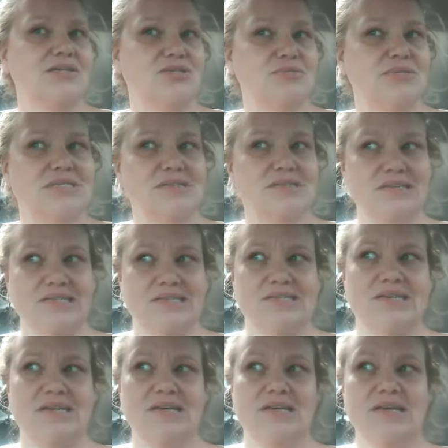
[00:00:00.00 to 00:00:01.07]
She was still
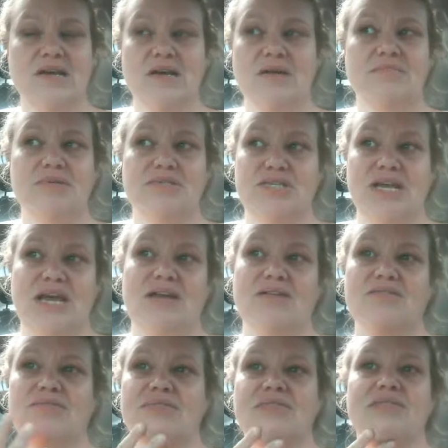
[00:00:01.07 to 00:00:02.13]
listening, but she
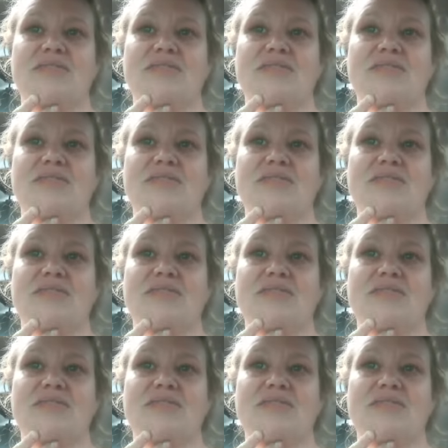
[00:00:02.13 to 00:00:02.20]
had